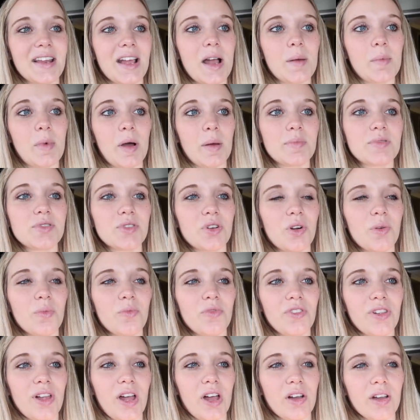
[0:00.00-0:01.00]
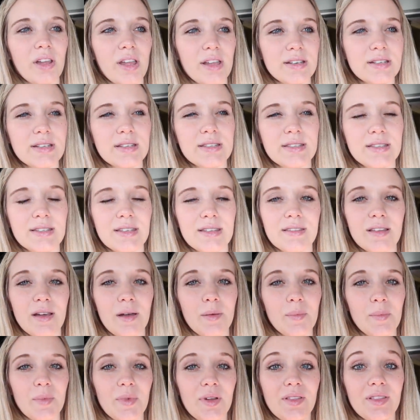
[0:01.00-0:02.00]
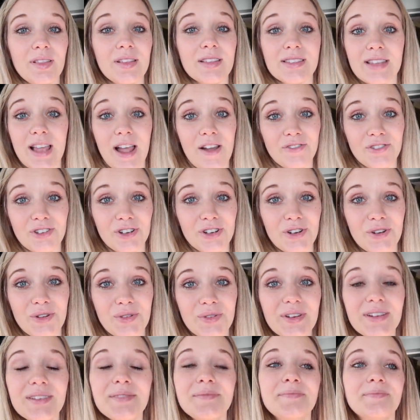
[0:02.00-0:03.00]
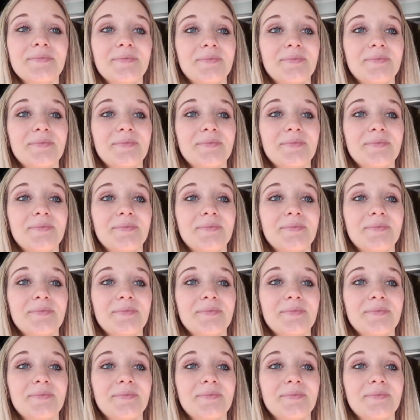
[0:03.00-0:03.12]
to come up, so hopefully I'll get to see them this afternoon.